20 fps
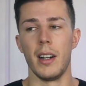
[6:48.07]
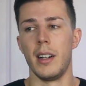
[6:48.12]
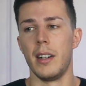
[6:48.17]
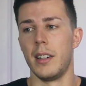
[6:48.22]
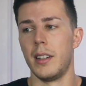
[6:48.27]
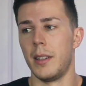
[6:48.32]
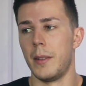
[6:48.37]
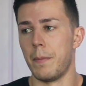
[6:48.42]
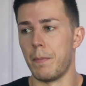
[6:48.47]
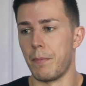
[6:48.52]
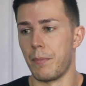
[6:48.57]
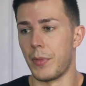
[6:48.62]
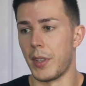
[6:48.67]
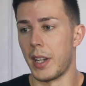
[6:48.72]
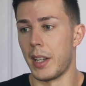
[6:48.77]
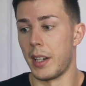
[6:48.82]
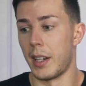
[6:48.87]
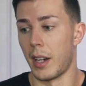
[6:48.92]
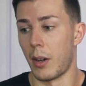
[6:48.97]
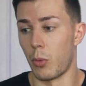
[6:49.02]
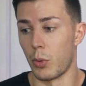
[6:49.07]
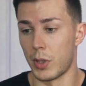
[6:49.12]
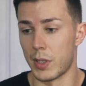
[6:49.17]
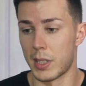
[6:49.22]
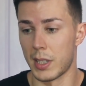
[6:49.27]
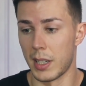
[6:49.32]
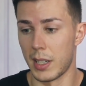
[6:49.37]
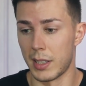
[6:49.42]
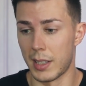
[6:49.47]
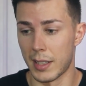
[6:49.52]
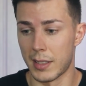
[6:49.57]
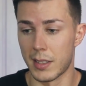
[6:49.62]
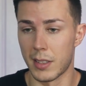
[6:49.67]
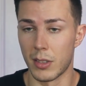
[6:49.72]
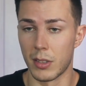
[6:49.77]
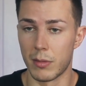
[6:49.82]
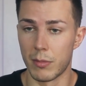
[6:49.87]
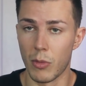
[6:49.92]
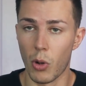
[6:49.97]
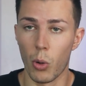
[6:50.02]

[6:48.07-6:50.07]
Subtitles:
And I would say that's